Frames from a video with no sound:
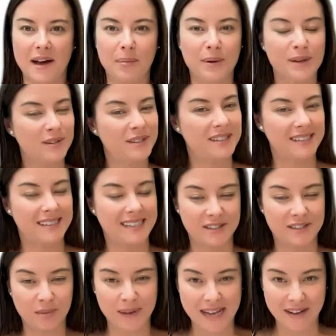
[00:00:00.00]
Uh, well, Justus,
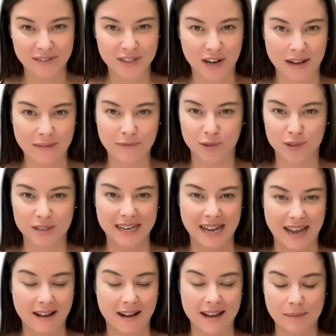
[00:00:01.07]
that's all we have time for
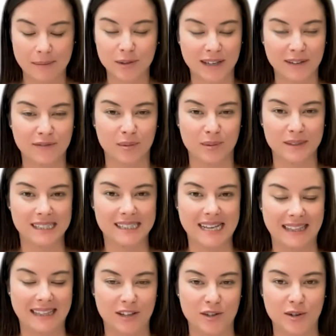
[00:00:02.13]
today. I am looking forward to
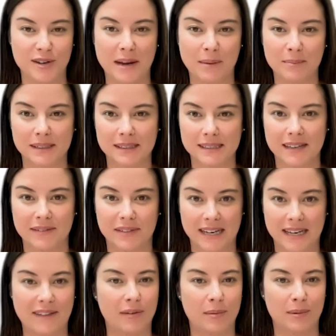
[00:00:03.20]
seeing the new numbers, given
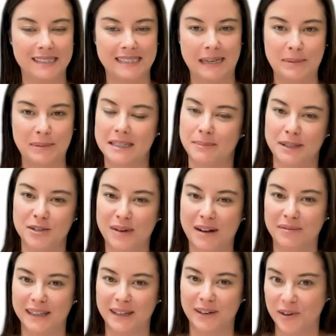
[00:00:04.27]
that everyone seems to be
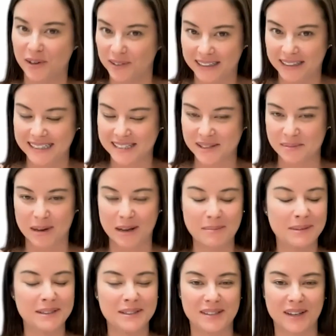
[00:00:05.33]
traveling on holidays at the
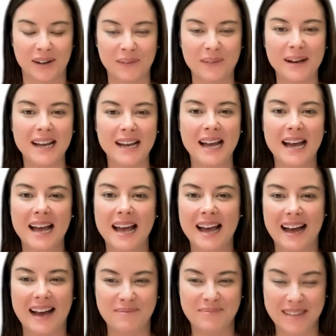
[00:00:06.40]
moment. So
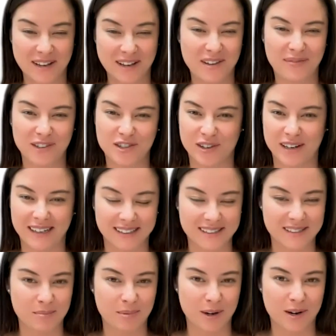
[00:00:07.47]
um, thank you for joining
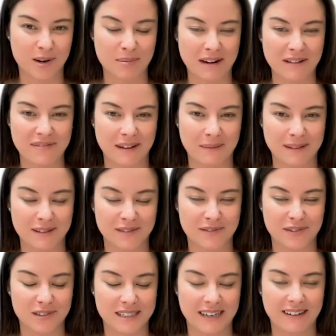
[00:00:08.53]
us on Broker Briefing. We look
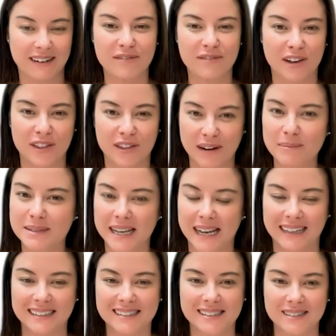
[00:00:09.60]
forward to hearing further
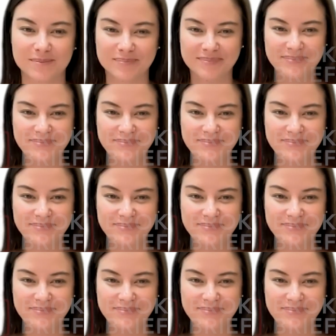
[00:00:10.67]
updates.